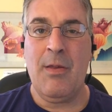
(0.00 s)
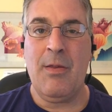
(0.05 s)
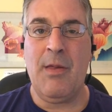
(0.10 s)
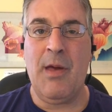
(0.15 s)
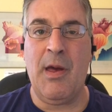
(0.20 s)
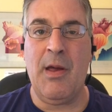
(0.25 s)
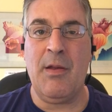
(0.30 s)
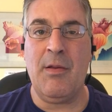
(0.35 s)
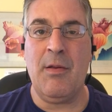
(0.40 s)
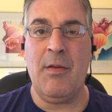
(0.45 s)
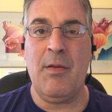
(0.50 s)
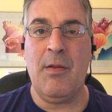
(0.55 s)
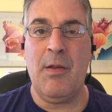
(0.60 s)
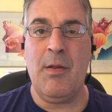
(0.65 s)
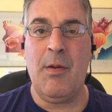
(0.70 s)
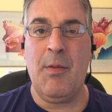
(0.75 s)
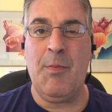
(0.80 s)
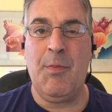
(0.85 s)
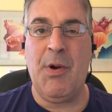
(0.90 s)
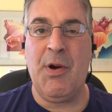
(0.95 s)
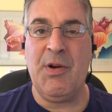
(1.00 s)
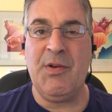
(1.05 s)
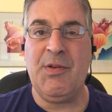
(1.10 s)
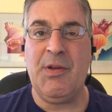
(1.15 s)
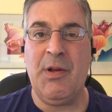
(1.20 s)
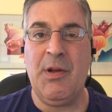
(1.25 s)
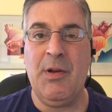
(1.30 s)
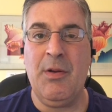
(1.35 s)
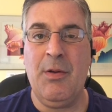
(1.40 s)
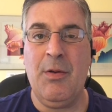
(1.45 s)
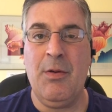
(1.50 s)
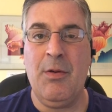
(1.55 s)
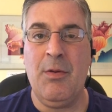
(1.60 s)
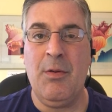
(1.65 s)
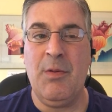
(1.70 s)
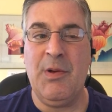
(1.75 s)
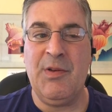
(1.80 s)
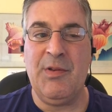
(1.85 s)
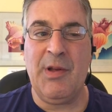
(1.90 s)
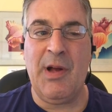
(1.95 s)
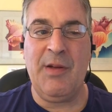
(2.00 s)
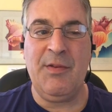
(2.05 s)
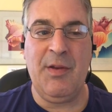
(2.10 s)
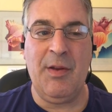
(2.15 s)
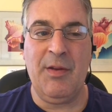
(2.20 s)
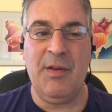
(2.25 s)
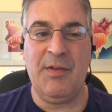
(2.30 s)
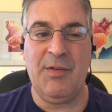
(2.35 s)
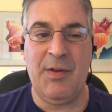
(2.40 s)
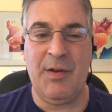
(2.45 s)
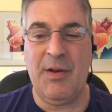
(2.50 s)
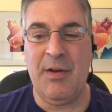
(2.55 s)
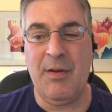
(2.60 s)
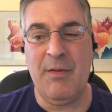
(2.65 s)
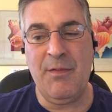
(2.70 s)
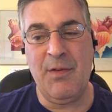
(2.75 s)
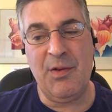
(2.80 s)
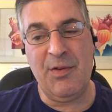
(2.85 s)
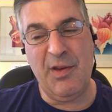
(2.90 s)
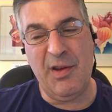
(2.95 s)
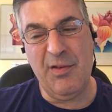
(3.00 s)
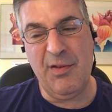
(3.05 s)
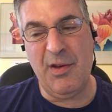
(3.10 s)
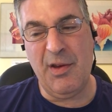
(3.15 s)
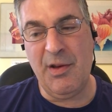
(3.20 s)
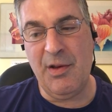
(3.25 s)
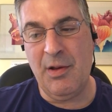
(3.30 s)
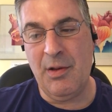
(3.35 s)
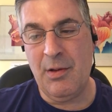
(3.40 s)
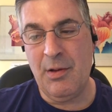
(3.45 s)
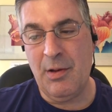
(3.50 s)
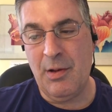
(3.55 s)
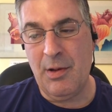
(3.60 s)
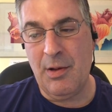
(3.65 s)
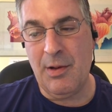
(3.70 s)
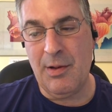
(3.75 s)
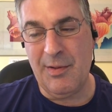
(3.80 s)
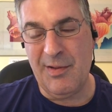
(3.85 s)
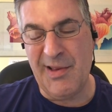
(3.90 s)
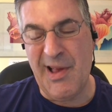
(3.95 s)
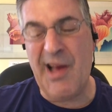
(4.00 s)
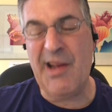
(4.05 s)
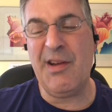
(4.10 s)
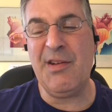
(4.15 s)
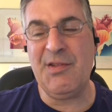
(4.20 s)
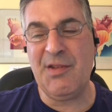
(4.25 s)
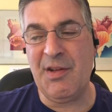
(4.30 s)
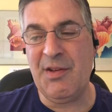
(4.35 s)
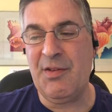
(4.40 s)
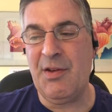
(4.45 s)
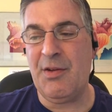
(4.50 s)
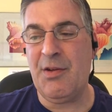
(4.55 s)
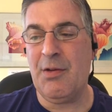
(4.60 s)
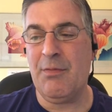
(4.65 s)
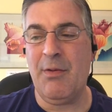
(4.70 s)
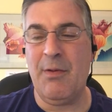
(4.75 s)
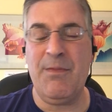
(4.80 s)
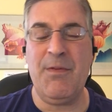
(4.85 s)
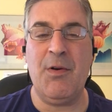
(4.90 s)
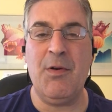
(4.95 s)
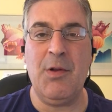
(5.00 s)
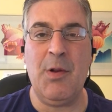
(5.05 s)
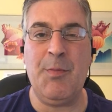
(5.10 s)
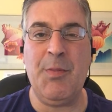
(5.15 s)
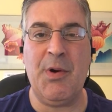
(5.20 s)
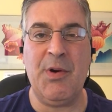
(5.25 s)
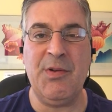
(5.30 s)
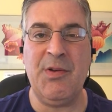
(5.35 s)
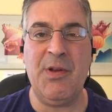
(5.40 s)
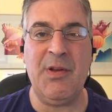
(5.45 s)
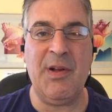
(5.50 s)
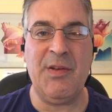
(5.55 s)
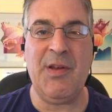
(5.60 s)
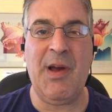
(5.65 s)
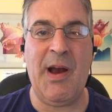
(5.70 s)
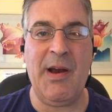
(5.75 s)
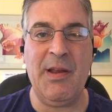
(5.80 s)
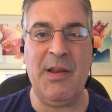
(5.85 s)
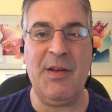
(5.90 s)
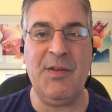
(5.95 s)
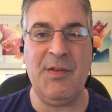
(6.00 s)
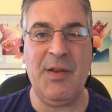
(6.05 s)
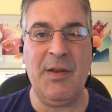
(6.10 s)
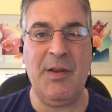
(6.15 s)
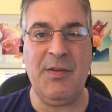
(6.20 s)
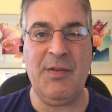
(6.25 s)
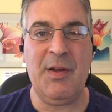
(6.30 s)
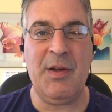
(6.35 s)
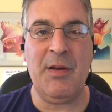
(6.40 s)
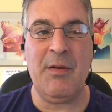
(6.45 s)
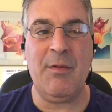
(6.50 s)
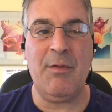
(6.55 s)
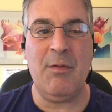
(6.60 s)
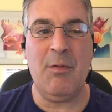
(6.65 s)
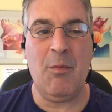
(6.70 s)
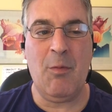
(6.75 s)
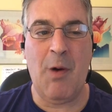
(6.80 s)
than the person who is not solicitive is not as easy to refer the person that's highly solicitive.